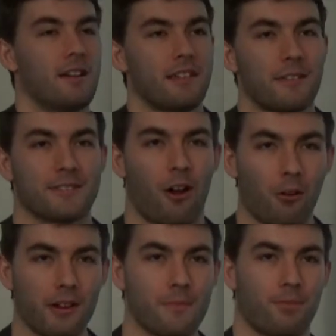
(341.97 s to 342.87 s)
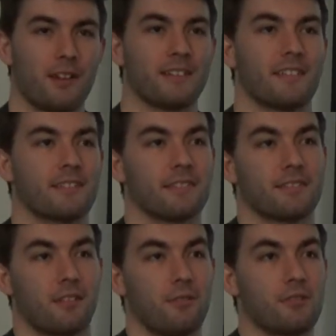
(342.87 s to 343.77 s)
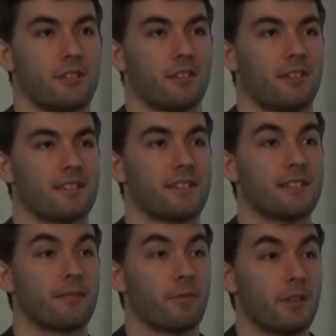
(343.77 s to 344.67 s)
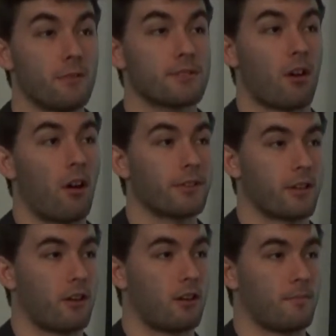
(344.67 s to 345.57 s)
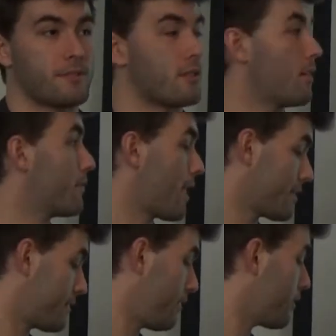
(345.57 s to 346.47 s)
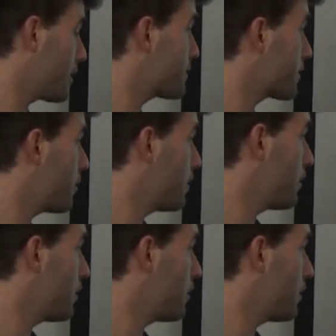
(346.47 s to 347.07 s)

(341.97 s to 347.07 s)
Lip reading: Now there's already a pre-existing solution that says if we use all terms of that series,